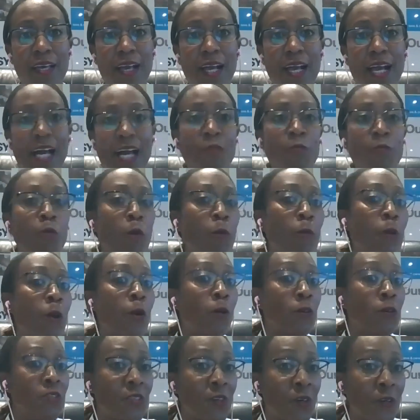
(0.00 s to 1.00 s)
And what we're
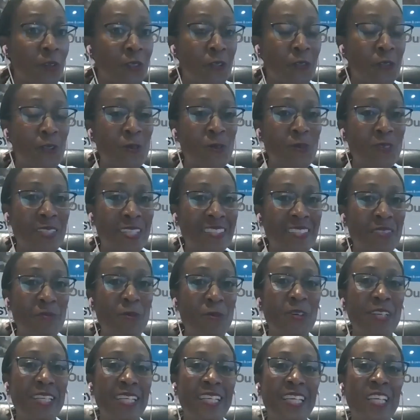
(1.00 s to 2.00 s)
also going to do this
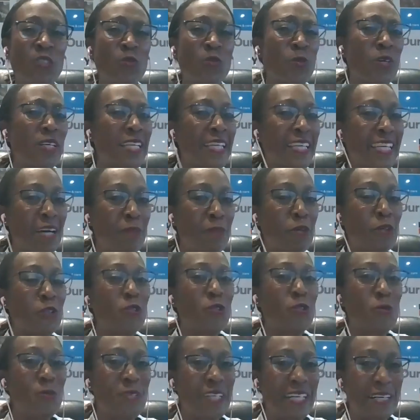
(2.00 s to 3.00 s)
morning is we're going to hear about
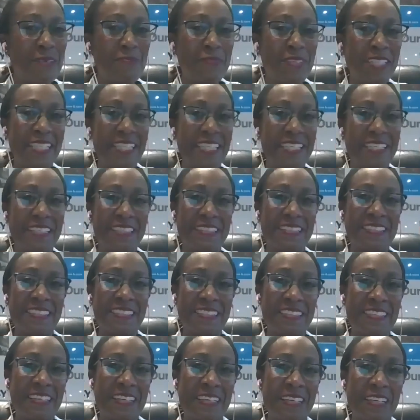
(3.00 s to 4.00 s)
two
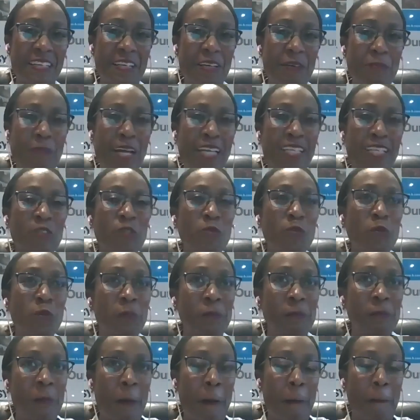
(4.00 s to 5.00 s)
companies by
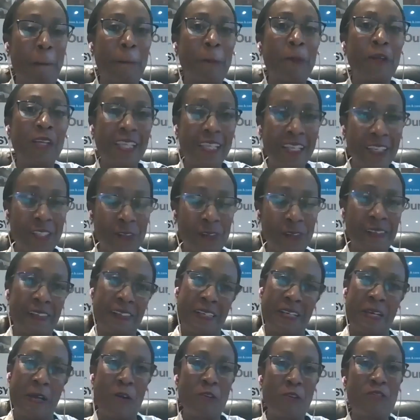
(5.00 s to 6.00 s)
two brilliant
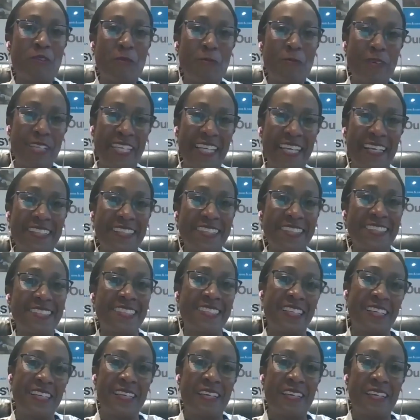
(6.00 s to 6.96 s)
entrepreneurs,